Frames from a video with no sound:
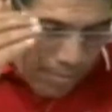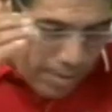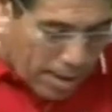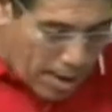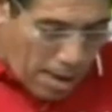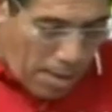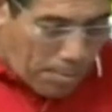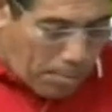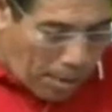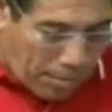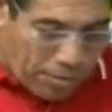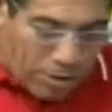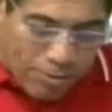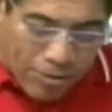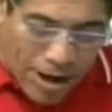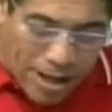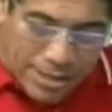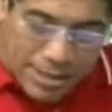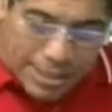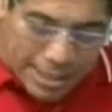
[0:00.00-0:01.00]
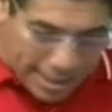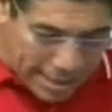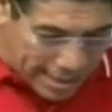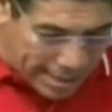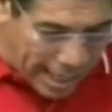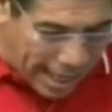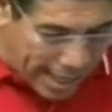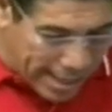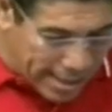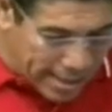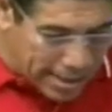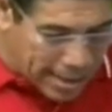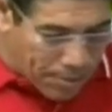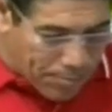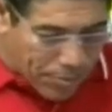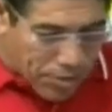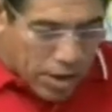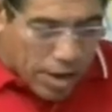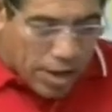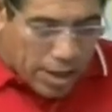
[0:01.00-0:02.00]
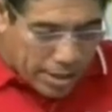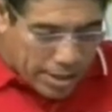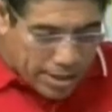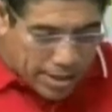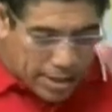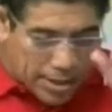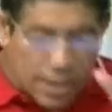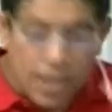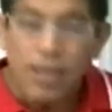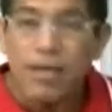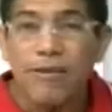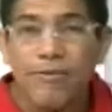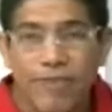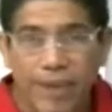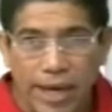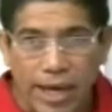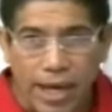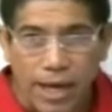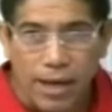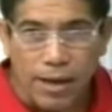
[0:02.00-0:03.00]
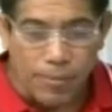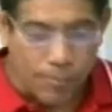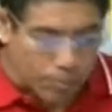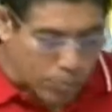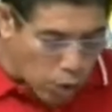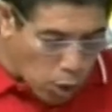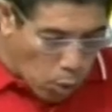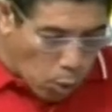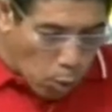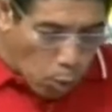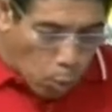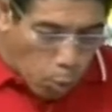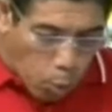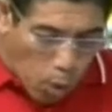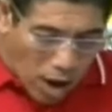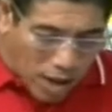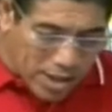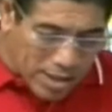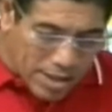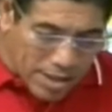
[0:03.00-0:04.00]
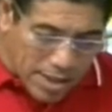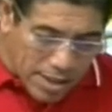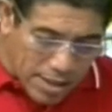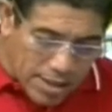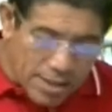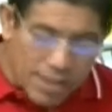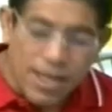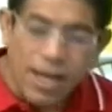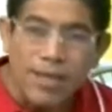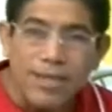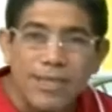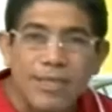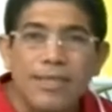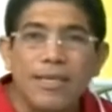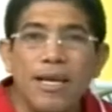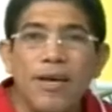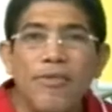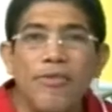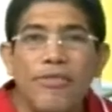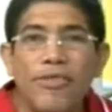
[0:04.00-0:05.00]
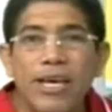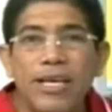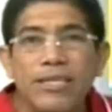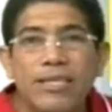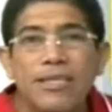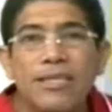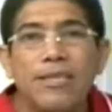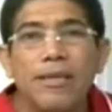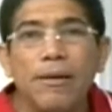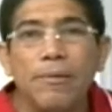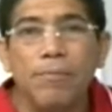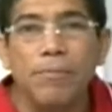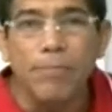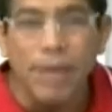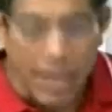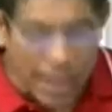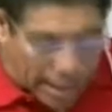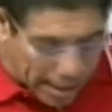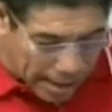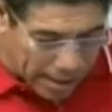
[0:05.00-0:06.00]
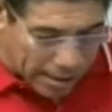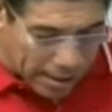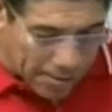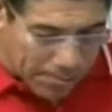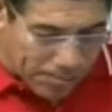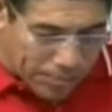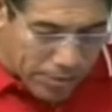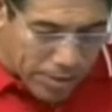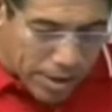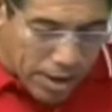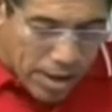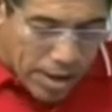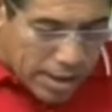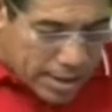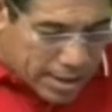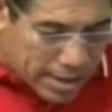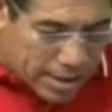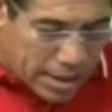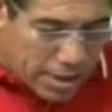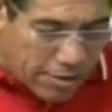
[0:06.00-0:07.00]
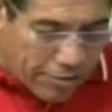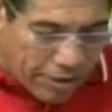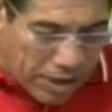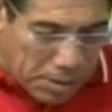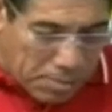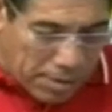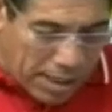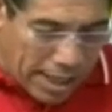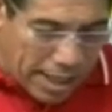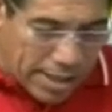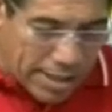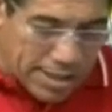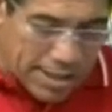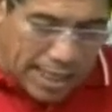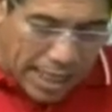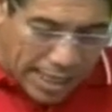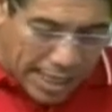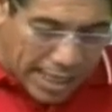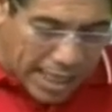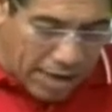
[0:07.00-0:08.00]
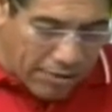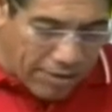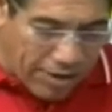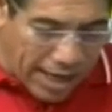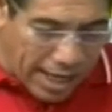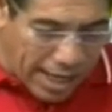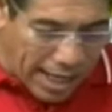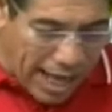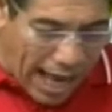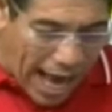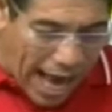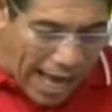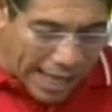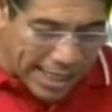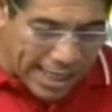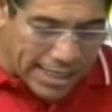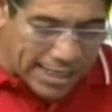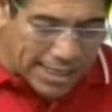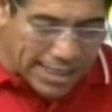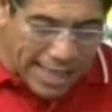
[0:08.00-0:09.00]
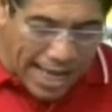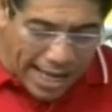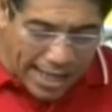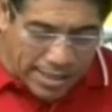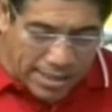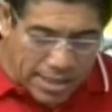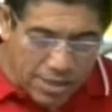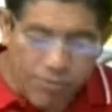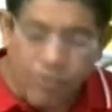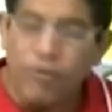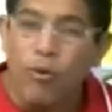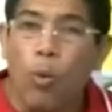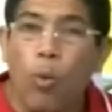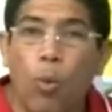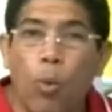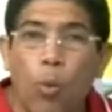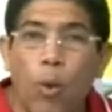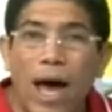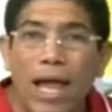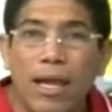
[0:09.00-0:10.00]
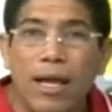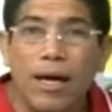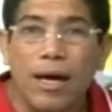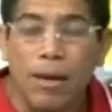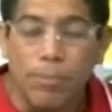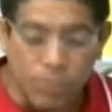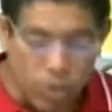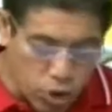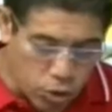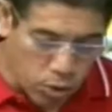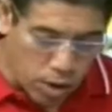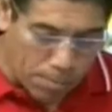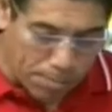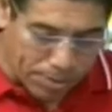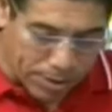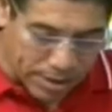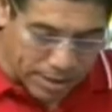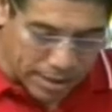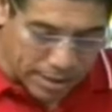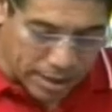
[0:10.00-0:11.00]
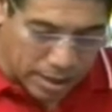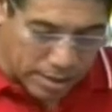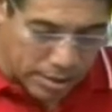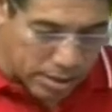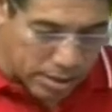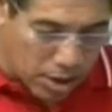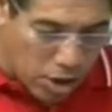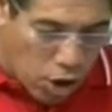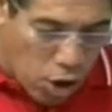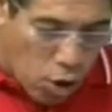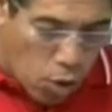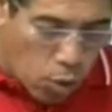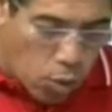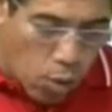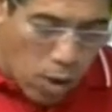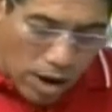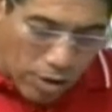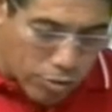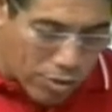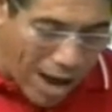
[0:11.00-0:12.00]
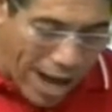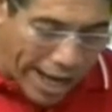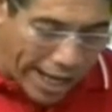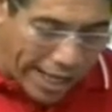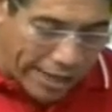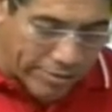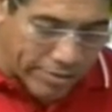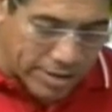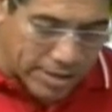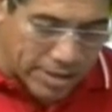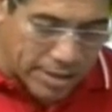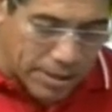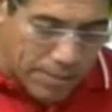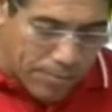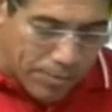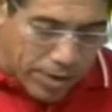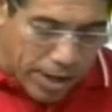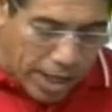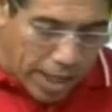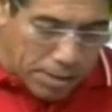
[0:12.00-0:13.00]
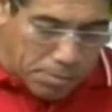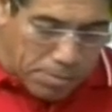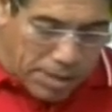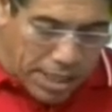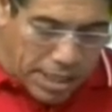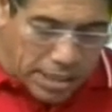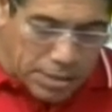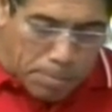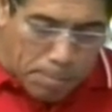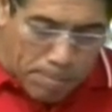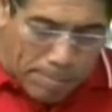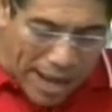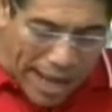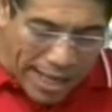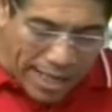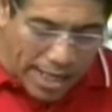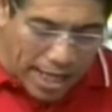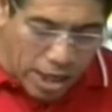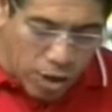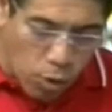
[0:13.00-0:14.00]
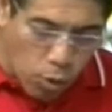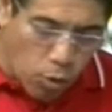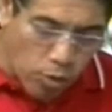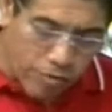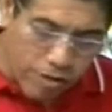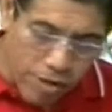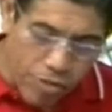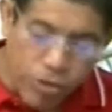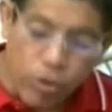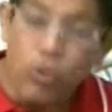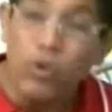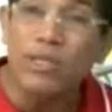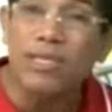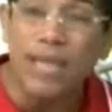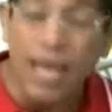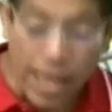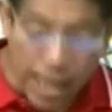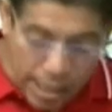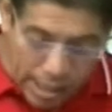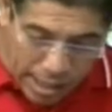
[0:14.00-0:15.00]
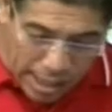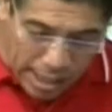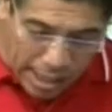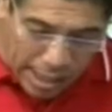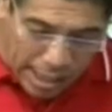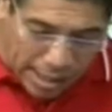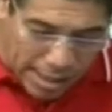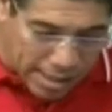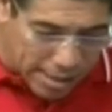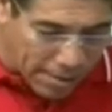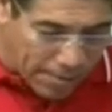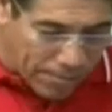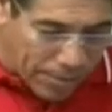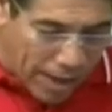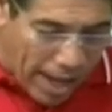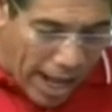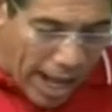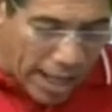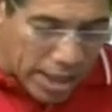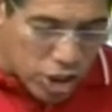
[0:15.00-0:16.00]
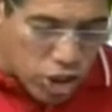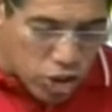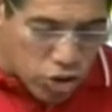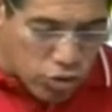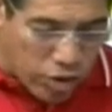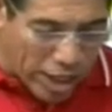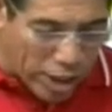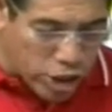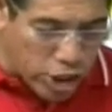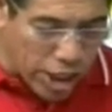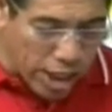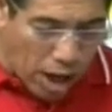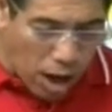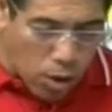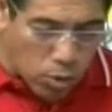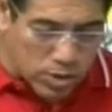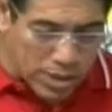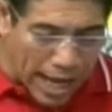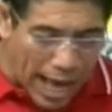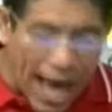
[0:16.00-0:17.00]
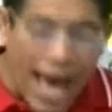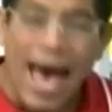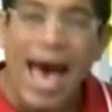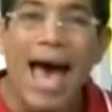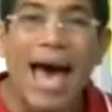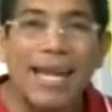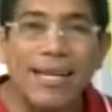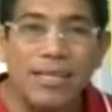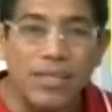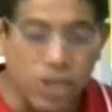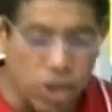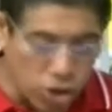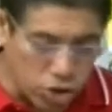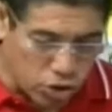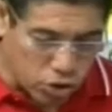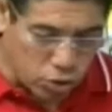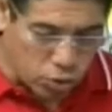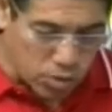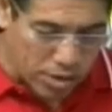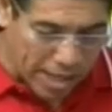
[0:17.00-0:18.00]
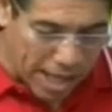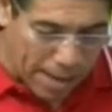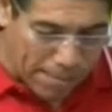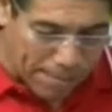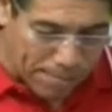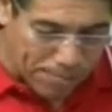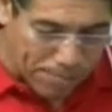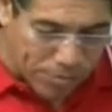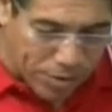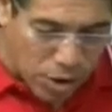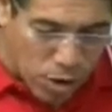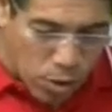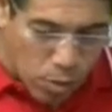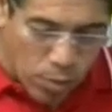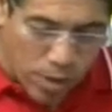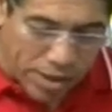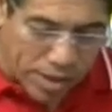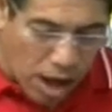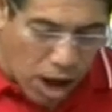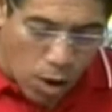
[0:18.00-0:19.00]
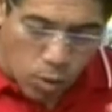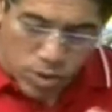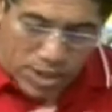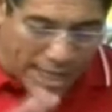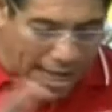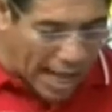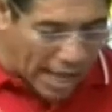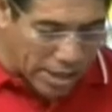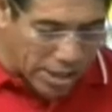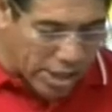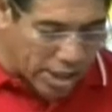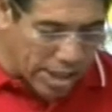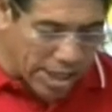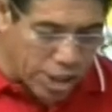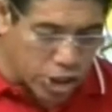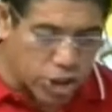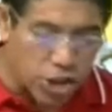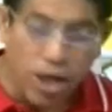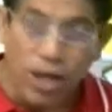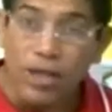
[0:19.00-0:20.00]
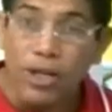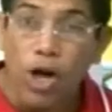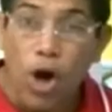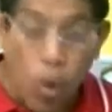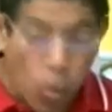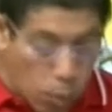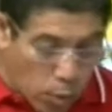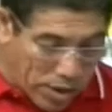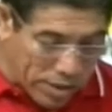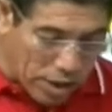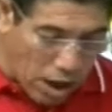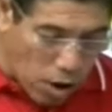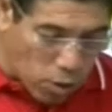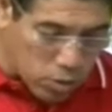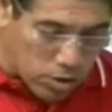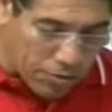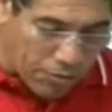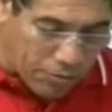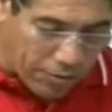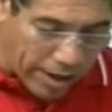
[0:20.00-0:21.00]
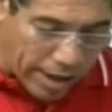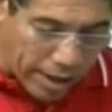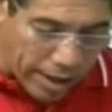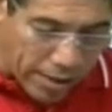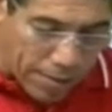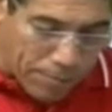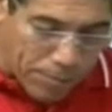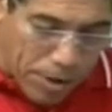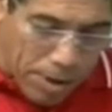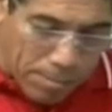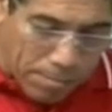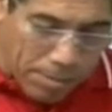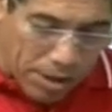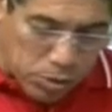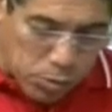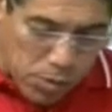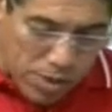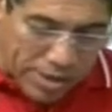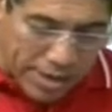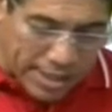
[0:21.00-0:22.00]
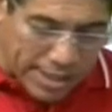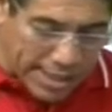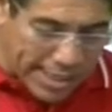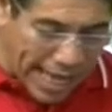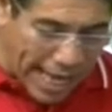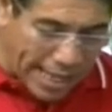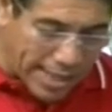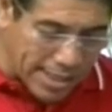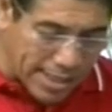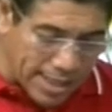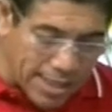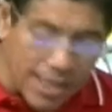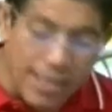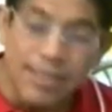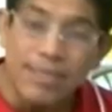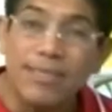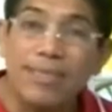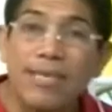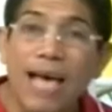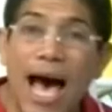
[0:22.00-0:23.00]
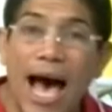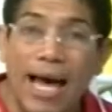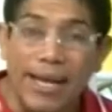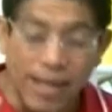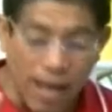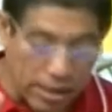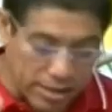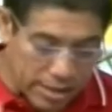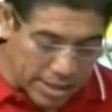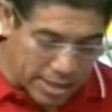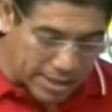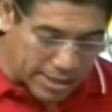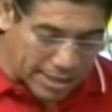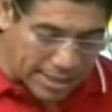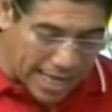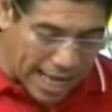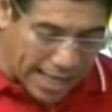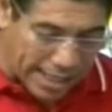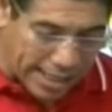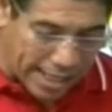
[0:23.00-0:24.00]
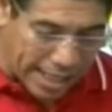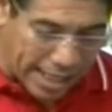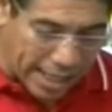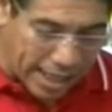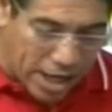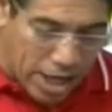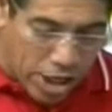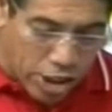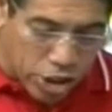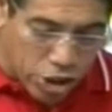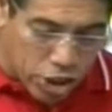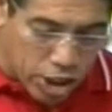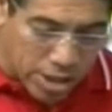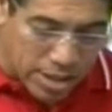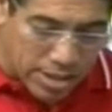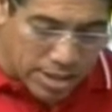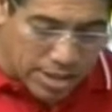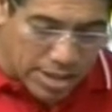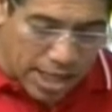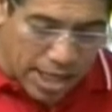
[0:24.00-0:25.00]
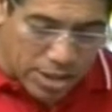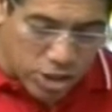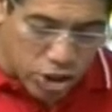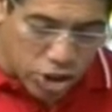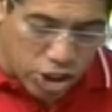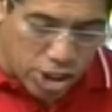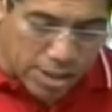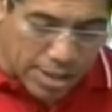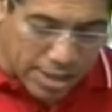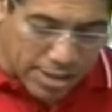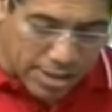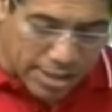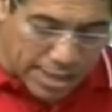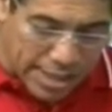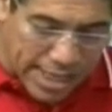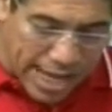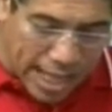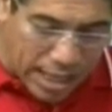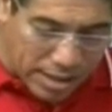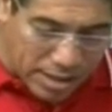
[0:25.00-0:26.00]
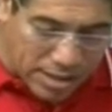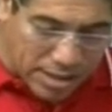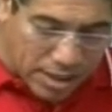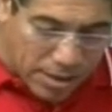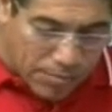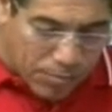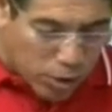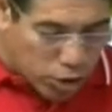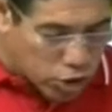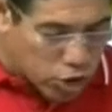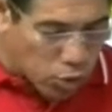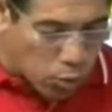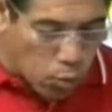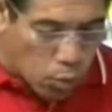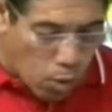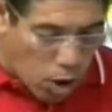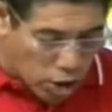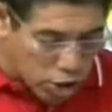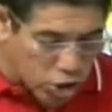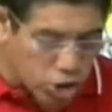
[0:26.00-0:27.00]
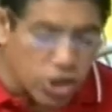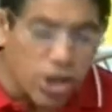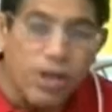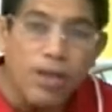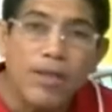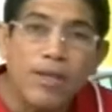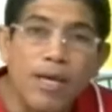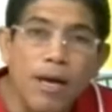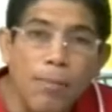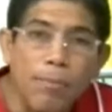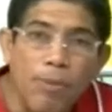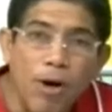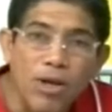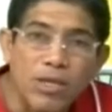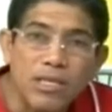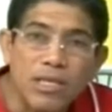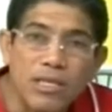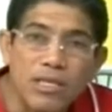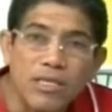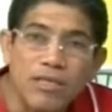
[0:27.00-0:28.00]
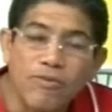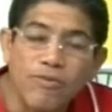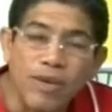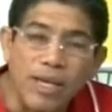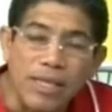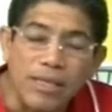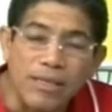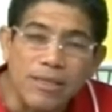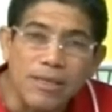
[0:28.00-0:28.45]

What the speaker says: Papa Francis says, serving, what does this mean? Serving means giving an attentive welcome to a person who arrives. It means bending over those in need and stretching out a hand to them without calculation, without fear, but with tenderness and understanding, just as Jesus knelt to wash the apostles' feet.